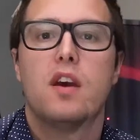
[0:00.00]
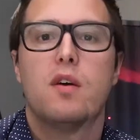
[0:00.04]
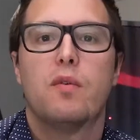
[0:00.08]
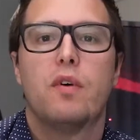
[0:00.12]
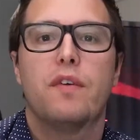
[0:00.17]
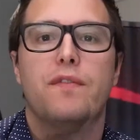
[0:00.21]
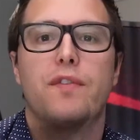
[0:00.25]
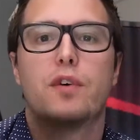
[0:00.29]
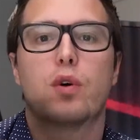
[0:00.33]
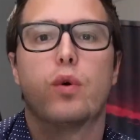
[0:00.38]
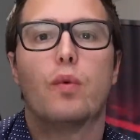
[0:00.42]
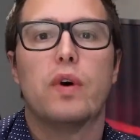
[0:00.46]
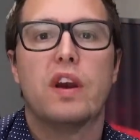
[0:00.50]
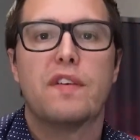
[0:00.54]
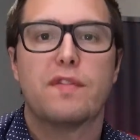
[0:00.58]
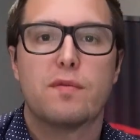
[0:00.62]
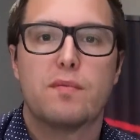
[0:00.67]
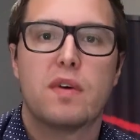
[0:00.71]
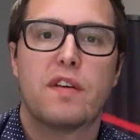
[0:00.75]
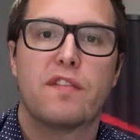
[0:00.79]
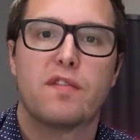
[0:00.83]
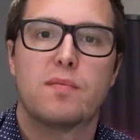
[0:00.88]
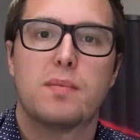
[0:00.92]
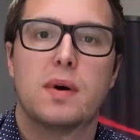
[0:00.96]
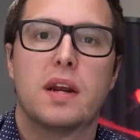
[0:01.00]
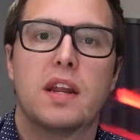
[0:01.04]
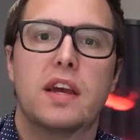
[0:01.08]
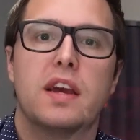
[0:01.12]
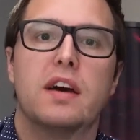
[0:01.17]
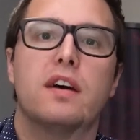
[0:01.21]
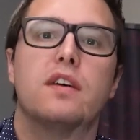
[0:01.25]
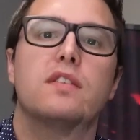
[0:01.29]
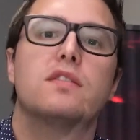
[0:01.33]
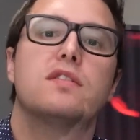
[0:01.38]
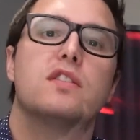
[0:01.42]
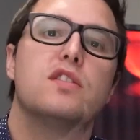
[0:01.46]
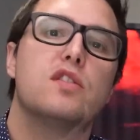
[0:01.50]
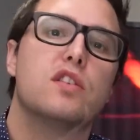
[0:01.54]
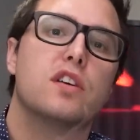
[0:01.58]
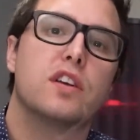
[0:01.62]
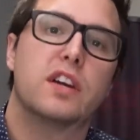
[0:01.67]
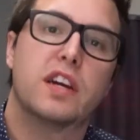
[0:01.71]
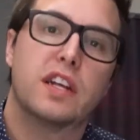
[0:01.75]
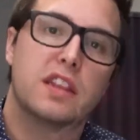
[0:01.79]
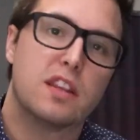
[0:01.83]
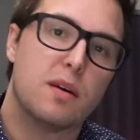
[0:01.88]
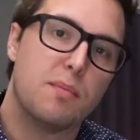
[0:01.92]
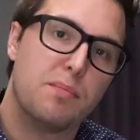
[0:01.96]
If you're away from everybody else, then you're going
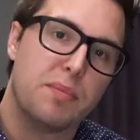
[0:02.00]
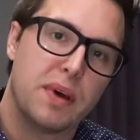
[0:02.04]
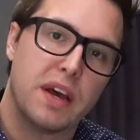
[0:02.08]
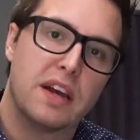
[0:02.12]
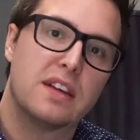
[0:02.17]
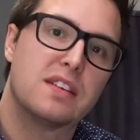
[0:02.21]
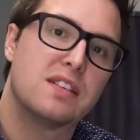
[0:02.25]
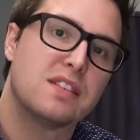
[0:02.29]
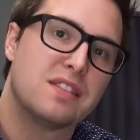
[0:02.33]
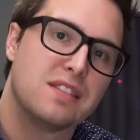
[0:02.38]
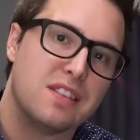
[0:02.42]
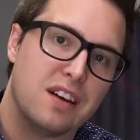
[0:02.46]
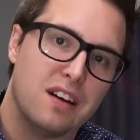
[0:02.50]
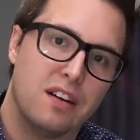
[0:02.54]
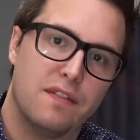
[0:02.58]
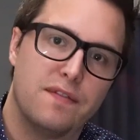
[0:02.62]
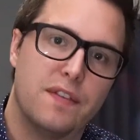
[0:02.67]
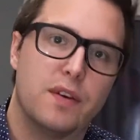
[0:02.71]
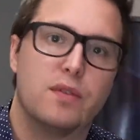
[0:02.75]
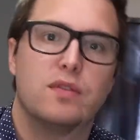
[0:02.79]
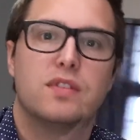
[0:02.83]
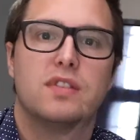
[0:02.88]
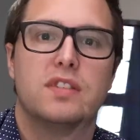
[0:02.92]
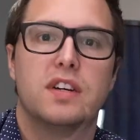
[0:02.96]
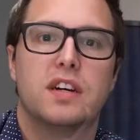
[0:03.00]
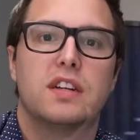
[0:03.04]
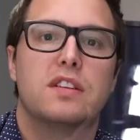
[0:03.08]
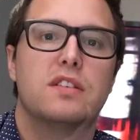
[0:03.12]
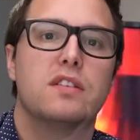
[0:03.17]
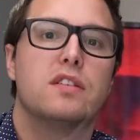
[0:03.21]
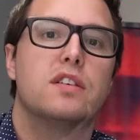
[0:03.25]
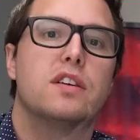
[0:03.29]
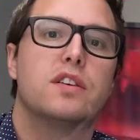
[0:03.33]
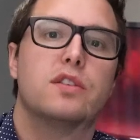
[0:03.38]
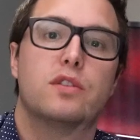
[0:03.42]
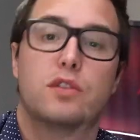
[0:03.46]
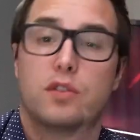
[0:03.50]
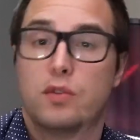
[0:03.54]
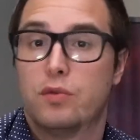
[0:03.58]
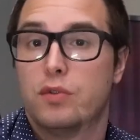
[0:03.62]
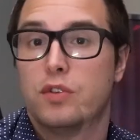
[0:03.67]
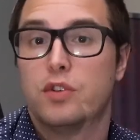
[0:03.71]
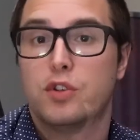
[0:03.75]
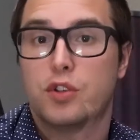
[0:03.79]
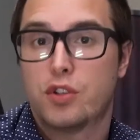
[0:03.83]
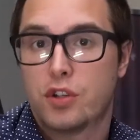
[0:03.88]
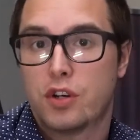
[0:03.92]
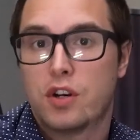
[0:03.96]
to get the best cell phone signal and to
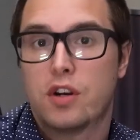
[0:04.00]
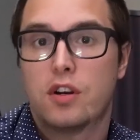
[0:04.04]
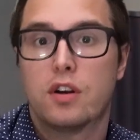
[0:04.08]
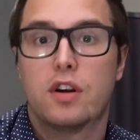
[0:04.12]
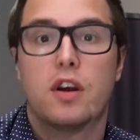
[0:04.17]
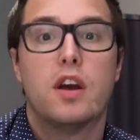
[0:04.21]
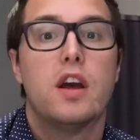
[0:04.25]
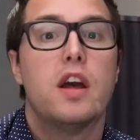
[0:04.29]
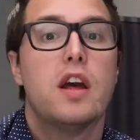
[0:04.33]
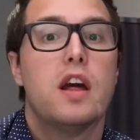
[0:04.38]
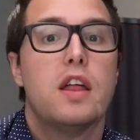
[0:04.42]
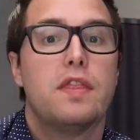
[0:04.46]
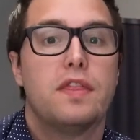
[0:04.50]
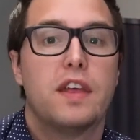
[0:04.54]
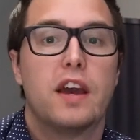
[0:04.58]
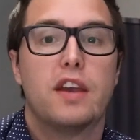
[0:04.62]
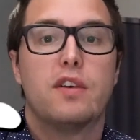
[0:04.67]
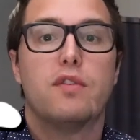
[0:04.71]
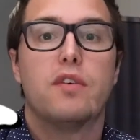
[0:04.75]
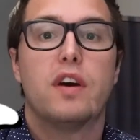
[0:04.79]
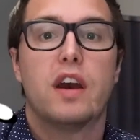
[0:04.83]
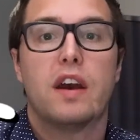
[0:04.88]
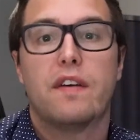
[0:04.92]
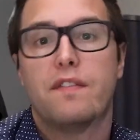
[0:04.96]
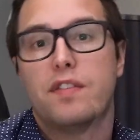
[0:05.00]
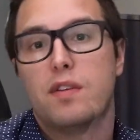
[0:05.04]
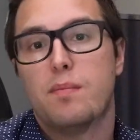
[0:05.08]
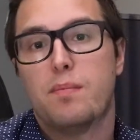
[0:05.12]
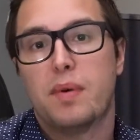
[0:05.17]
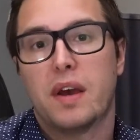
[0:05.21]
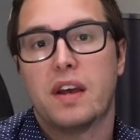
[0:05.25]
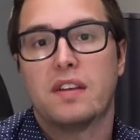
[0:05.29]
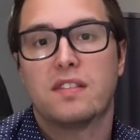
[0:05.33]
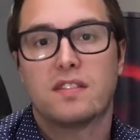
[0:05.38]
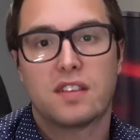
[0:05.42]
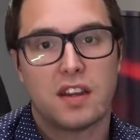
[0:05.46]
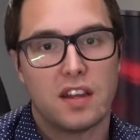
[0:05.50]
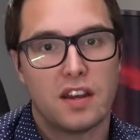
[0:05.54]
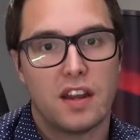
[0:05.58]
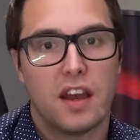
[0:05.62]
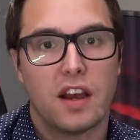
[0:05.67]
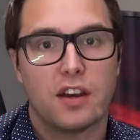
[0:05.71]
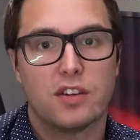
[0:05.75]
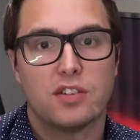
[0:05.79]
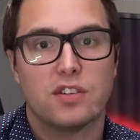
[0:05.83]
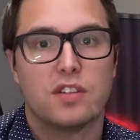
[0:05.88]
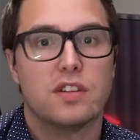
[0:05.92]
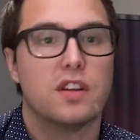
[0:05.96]
ensure that you have the best
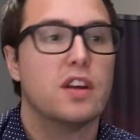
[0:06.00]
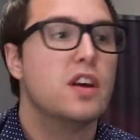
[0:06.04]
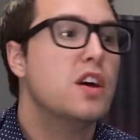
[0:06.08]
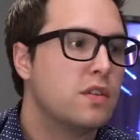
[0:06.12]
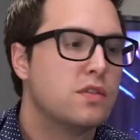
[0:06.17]
connection.